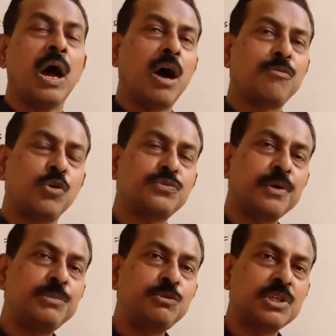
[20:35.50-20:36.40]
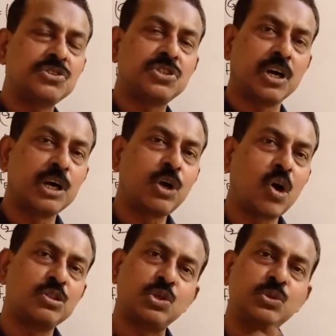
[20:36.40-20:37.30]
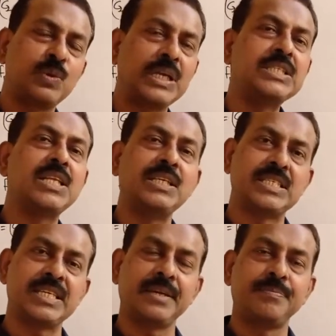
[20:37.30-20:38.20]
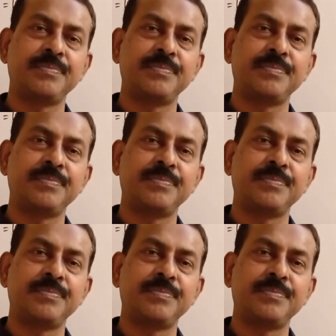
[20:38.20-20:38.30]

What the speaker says: Of course, from Newton's third law also you can easily say,